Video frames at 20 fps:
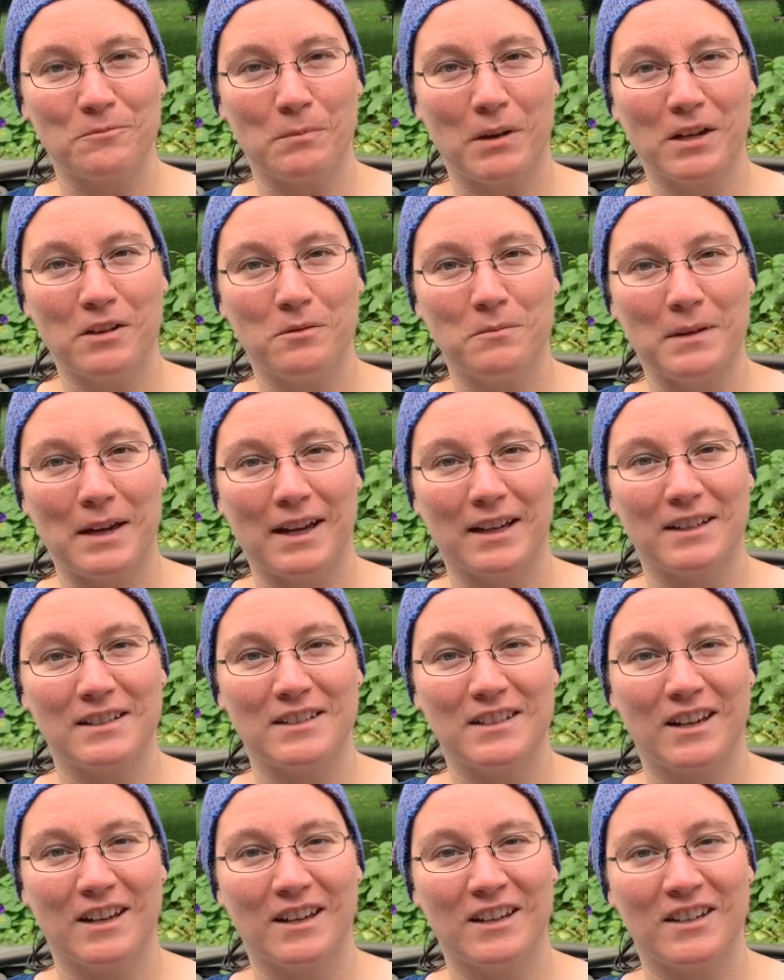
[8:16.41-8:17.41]
Michael
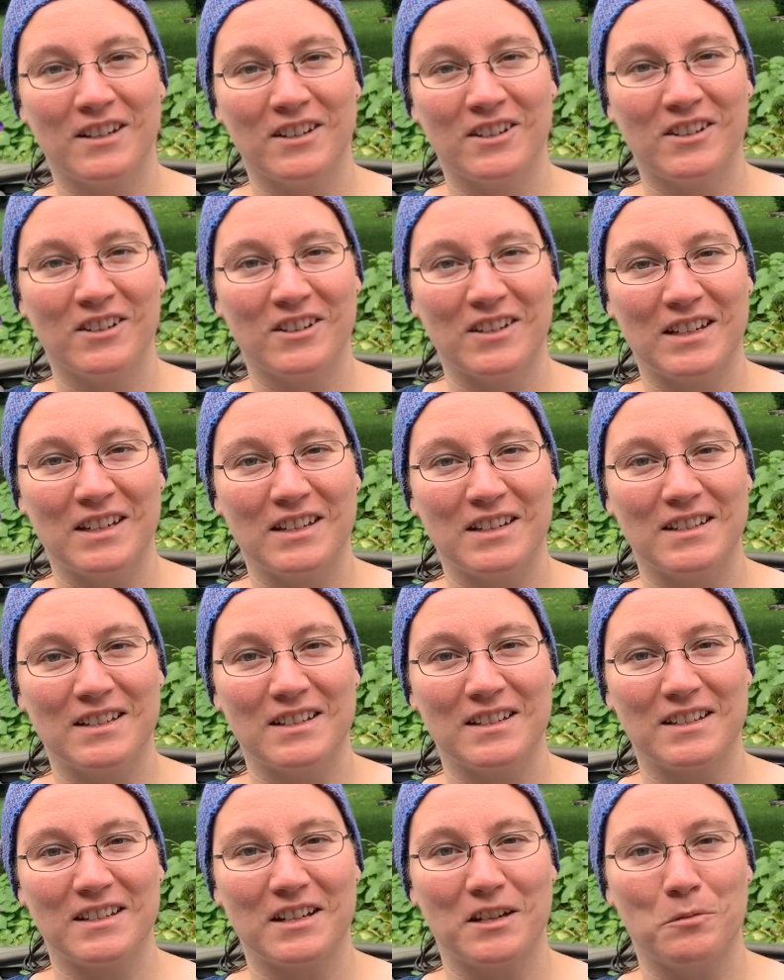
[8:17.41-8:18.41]
McIntyre
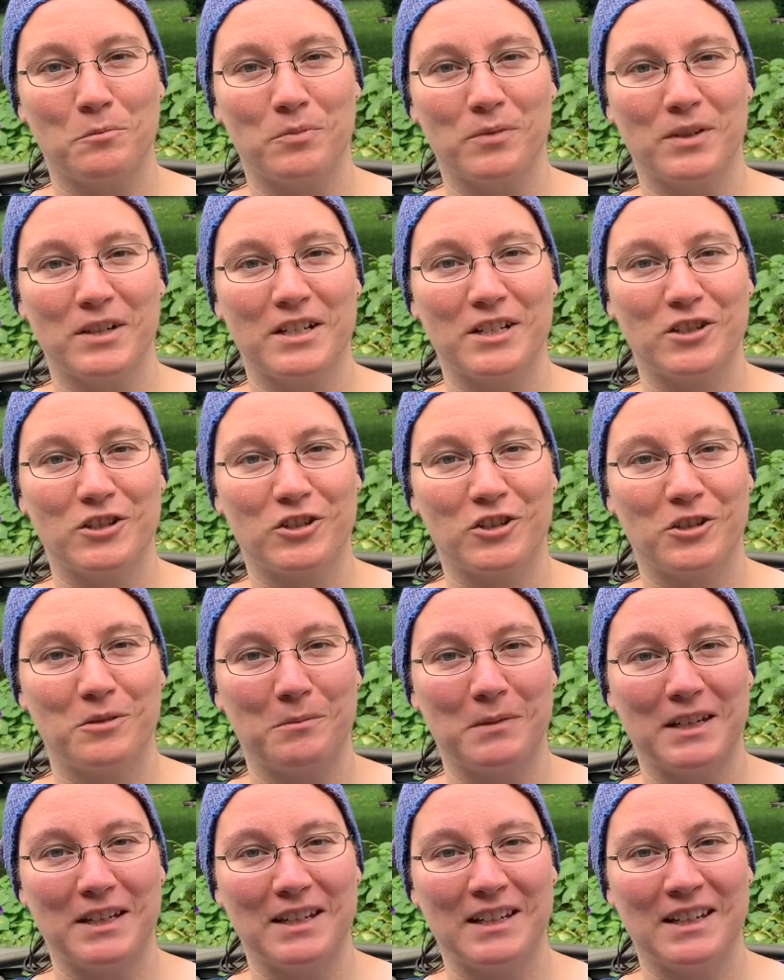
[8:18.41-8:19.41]
is a British
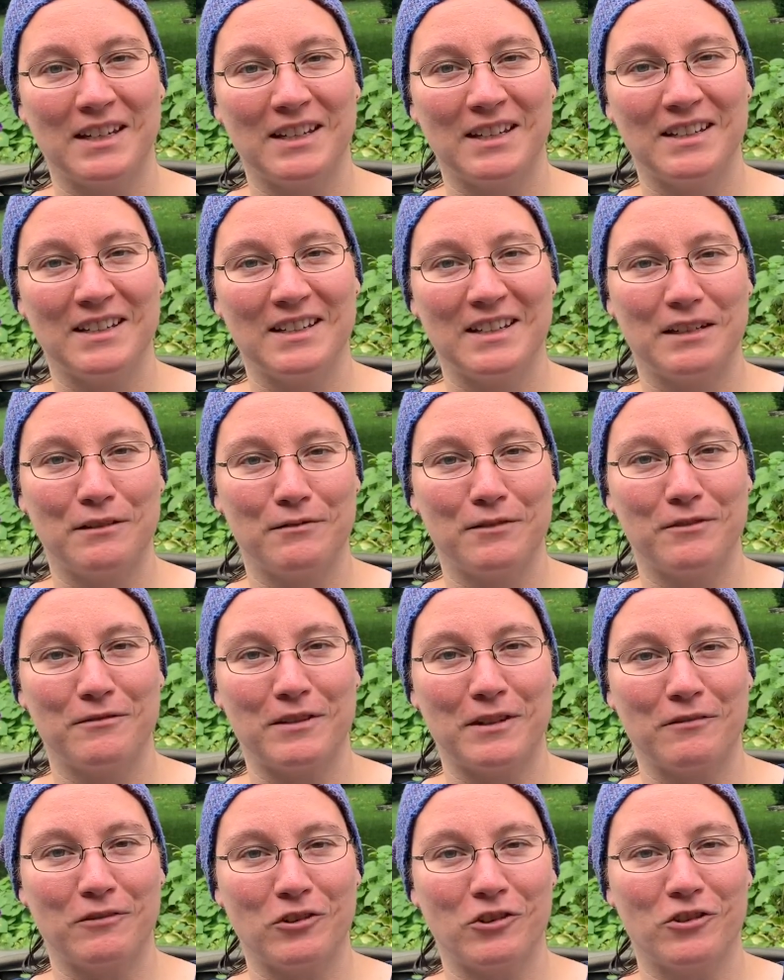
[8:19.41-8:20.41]
comedian, if you've
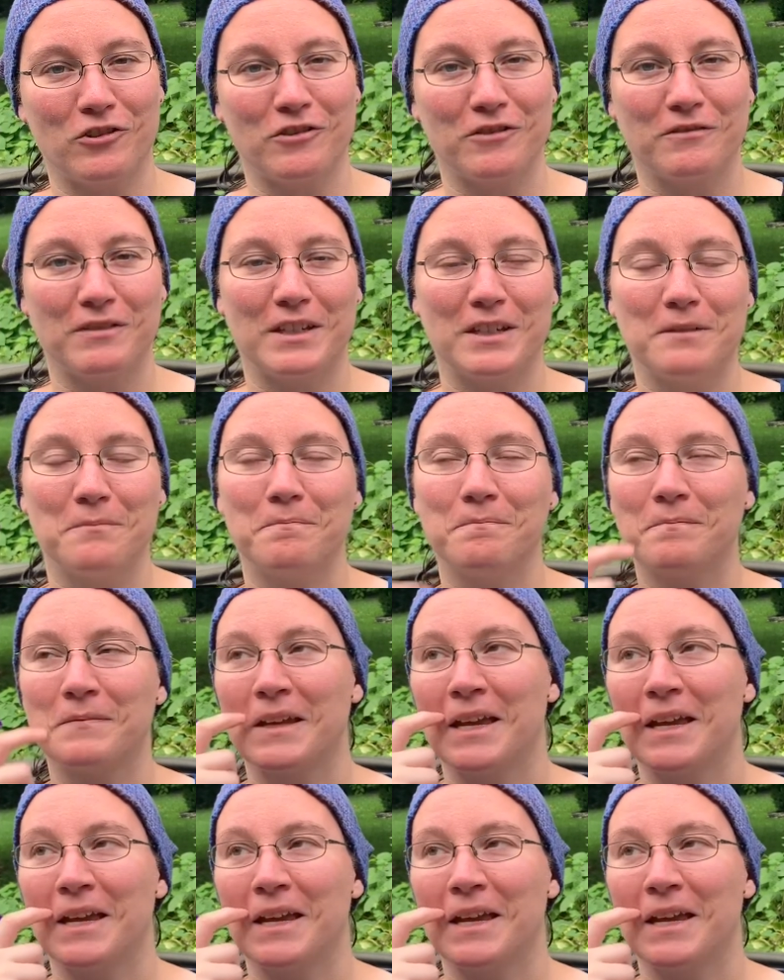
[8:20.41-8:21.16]
never heard of him,